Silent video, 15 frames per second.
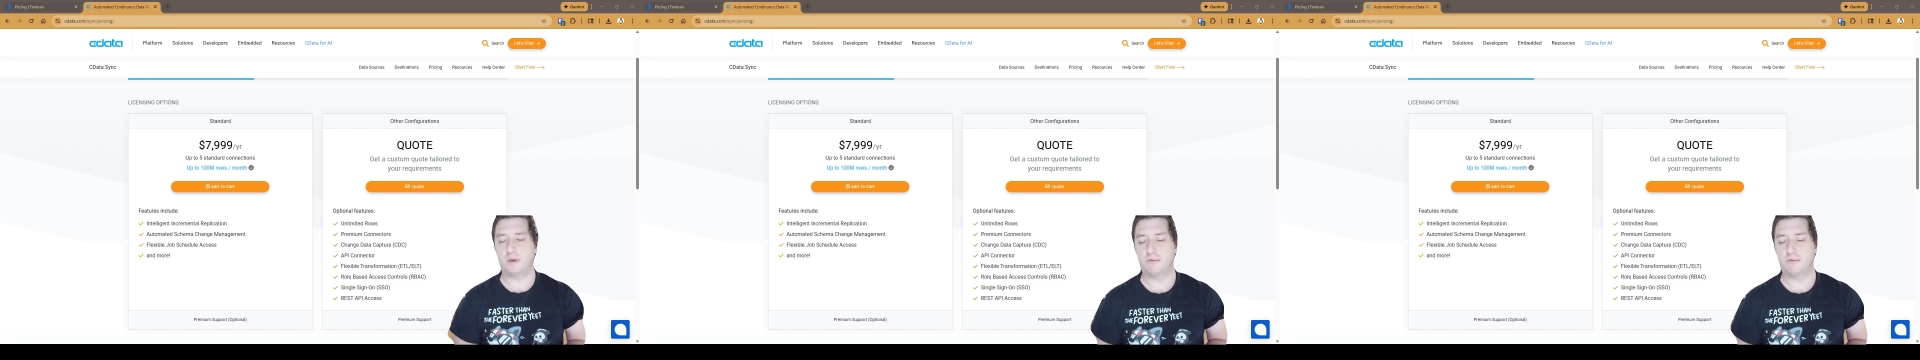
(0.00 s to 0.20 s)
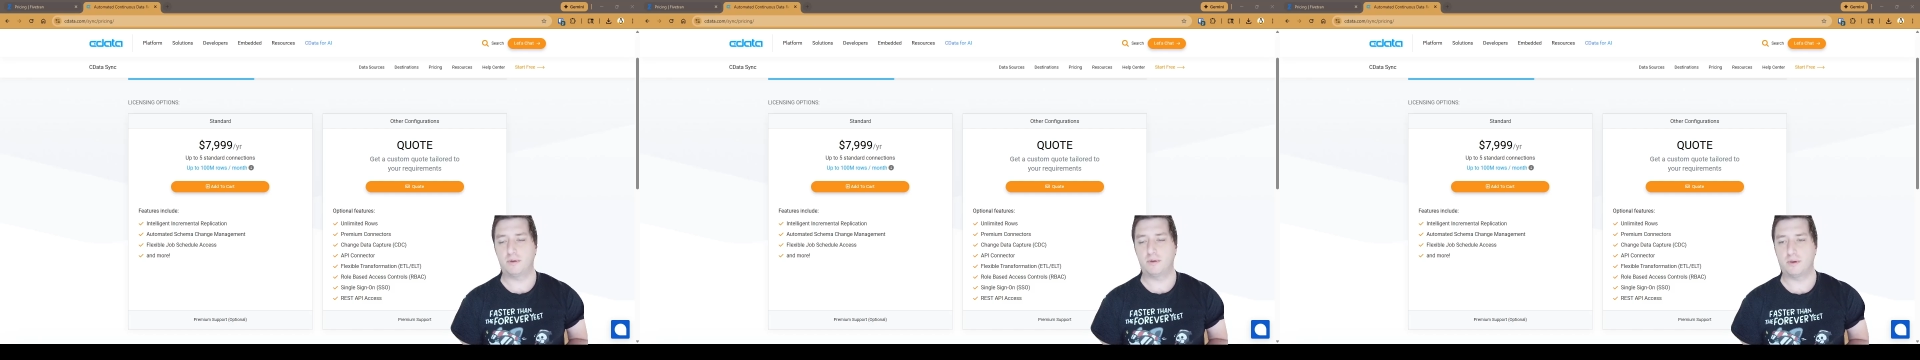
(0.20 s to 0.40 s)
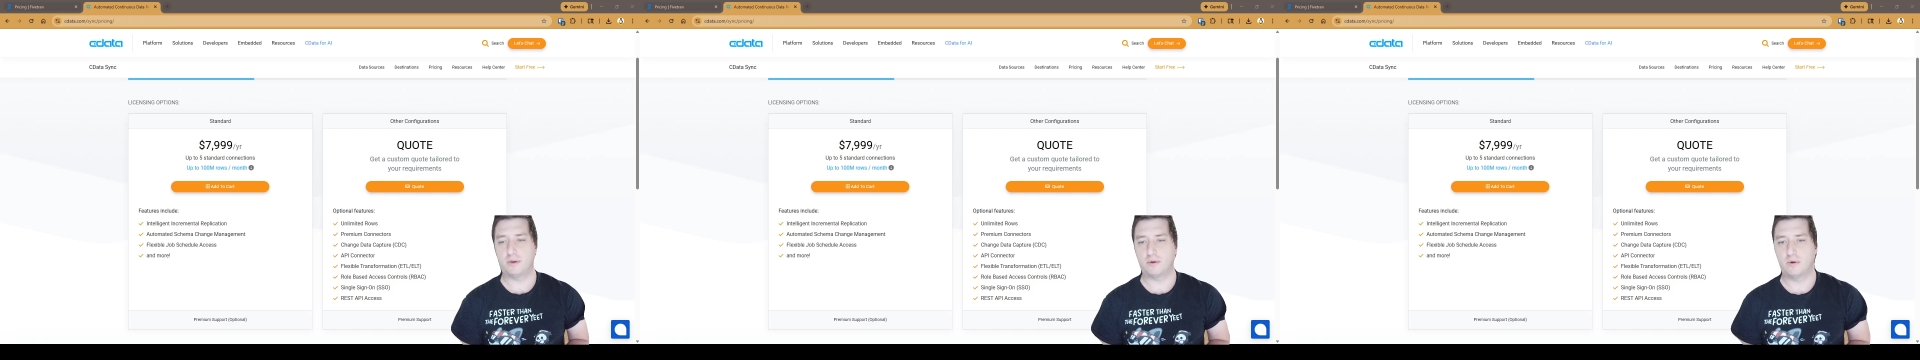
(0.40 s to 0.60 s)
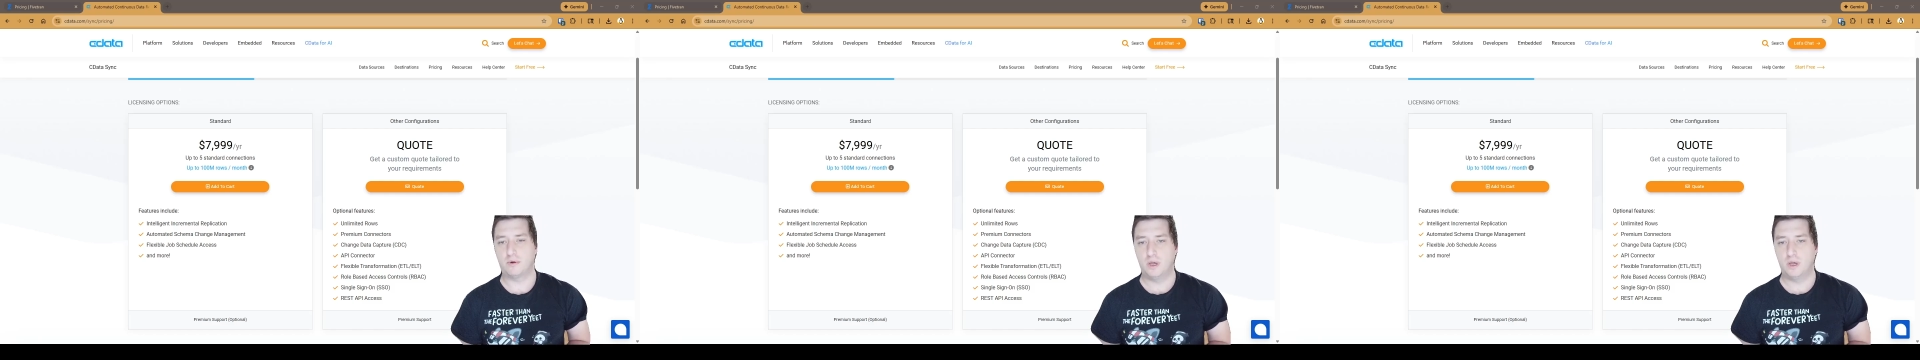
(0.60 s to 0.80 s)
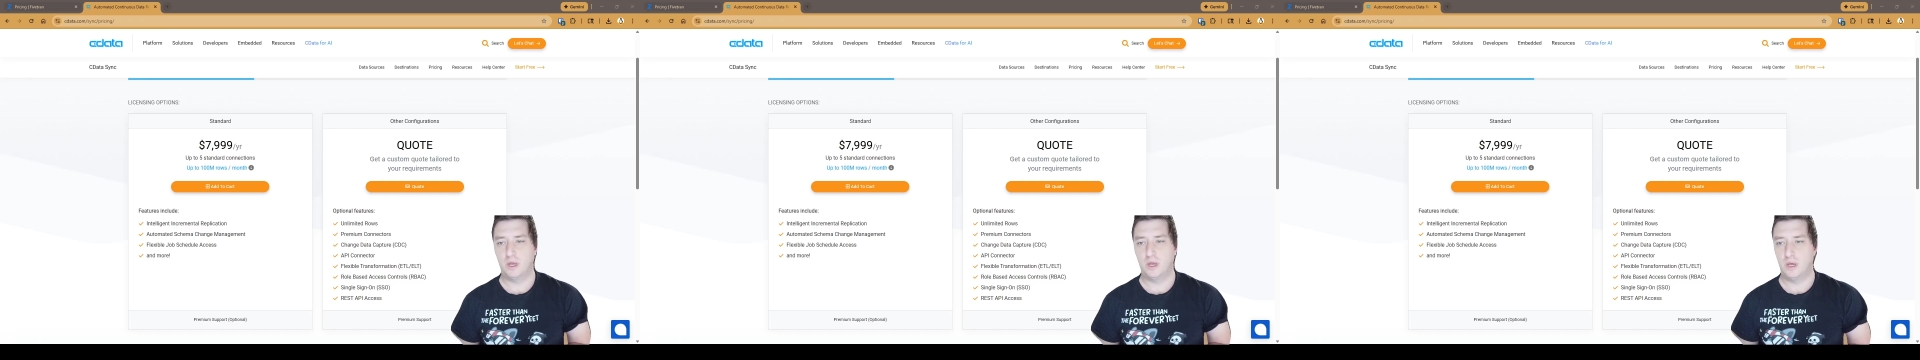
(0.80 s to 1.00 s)
a video,
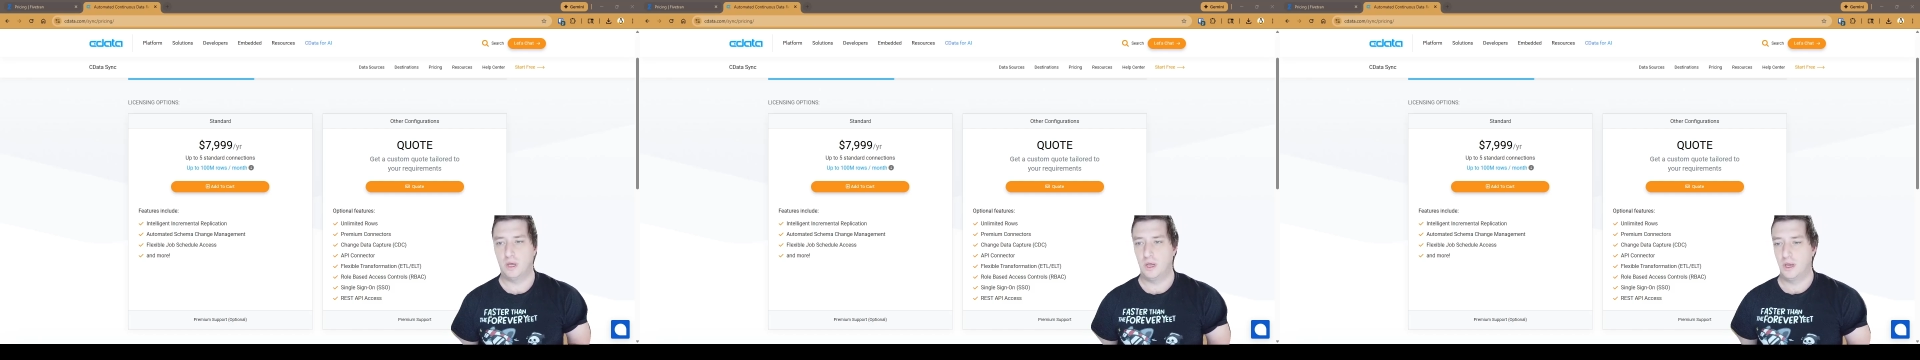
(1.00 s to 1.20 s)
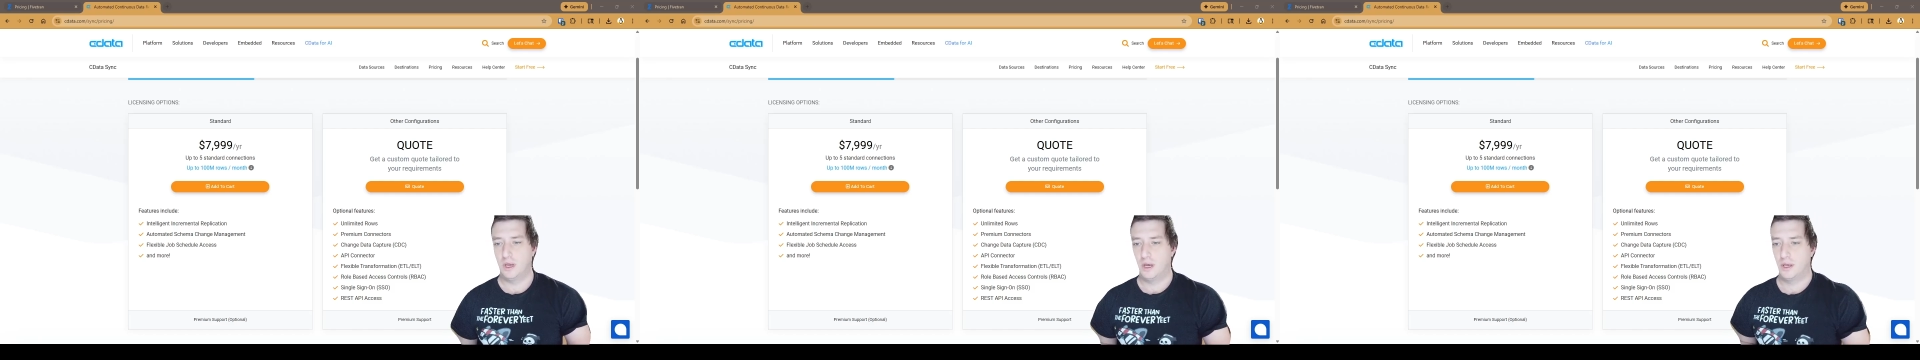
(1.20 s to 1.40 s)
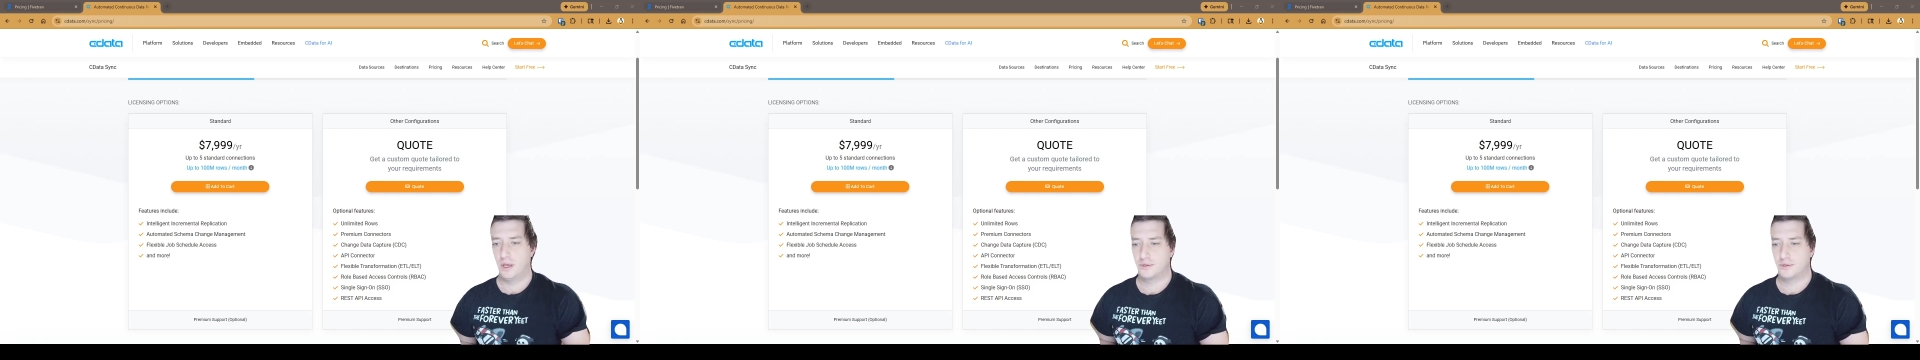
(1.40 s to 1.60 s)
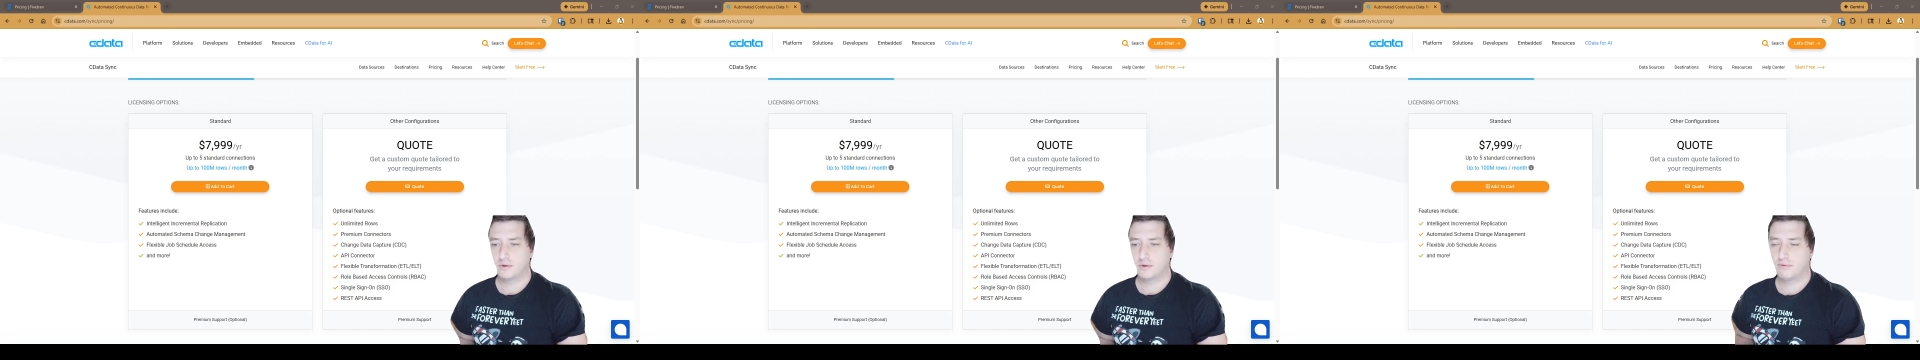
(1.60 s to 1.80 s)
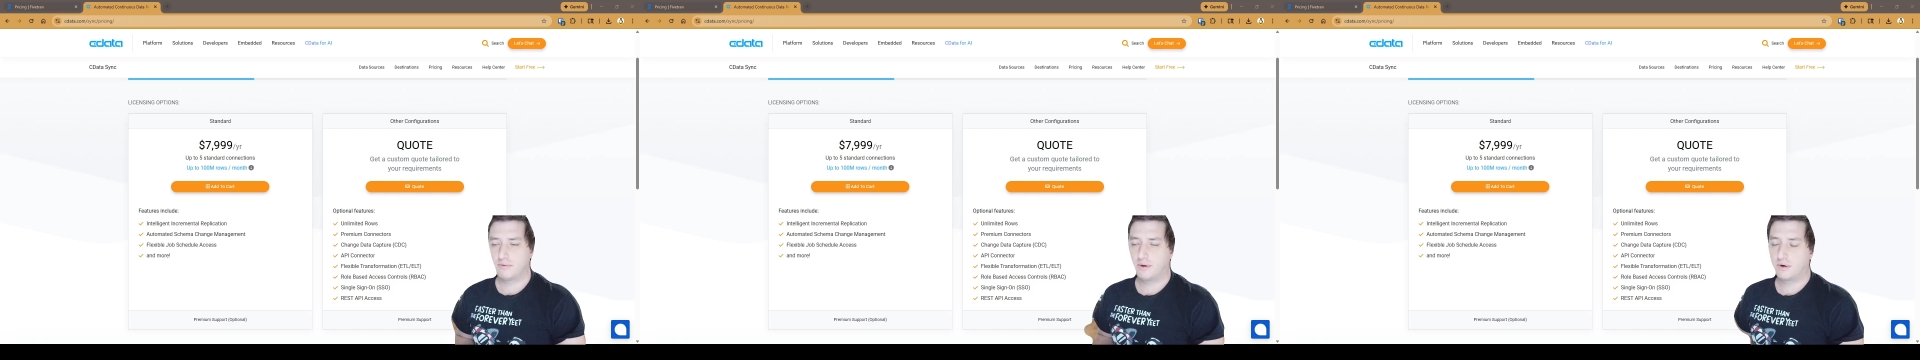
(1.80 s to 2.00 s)
so I
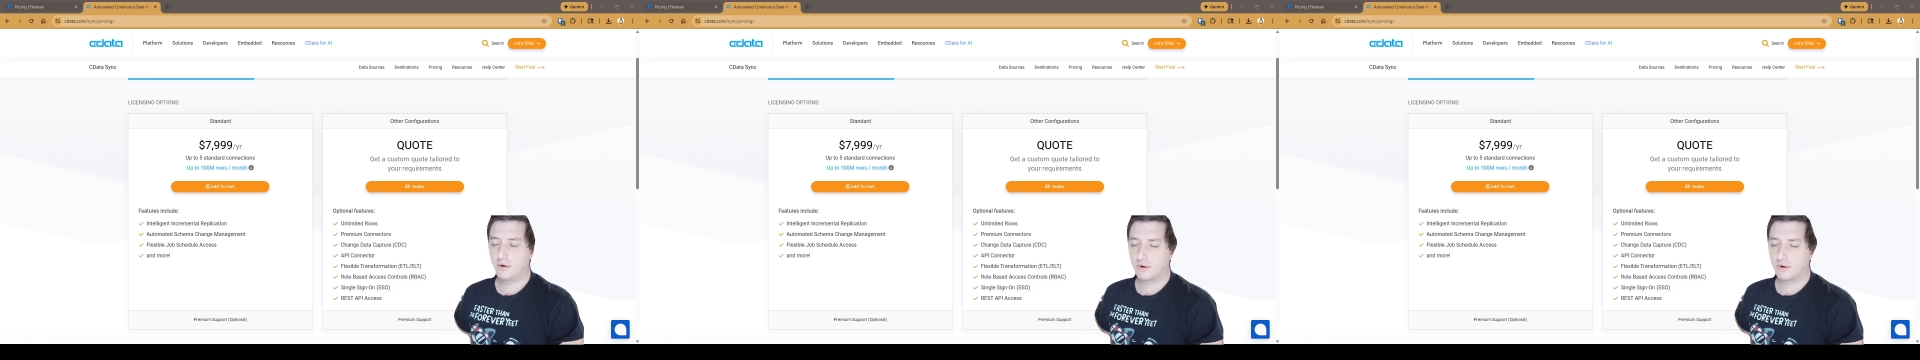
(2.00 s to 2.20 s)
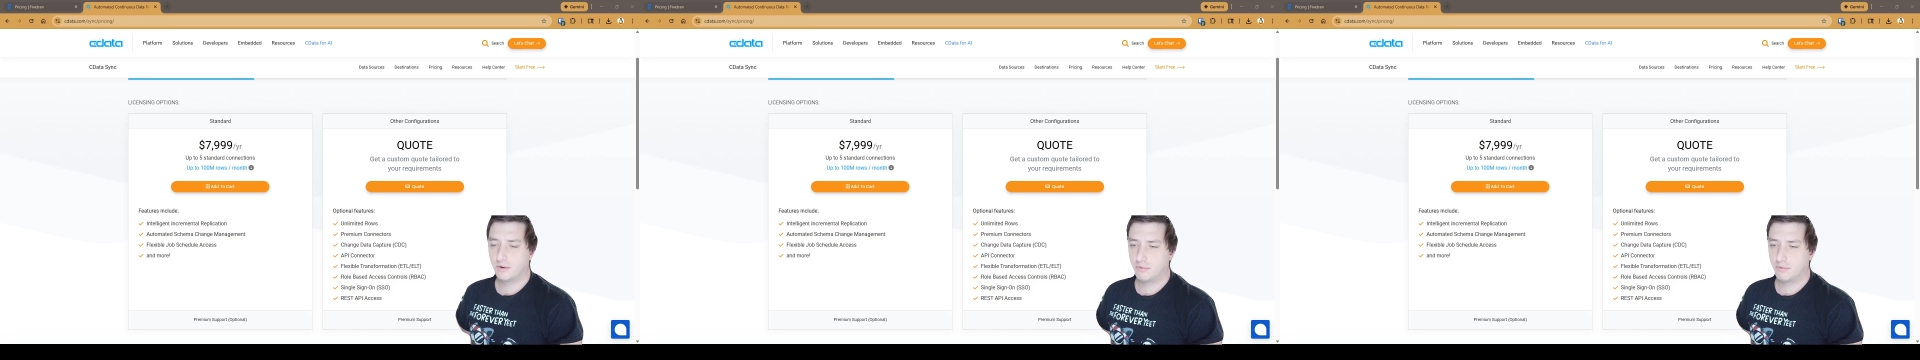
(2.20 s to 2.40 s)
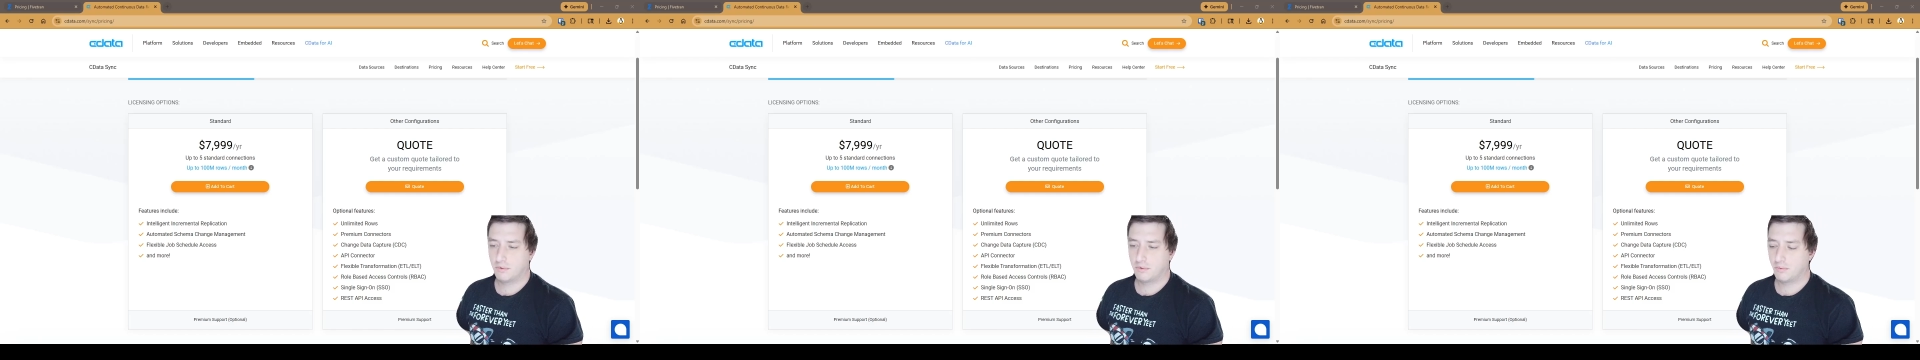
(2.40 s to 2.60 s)
figured a good one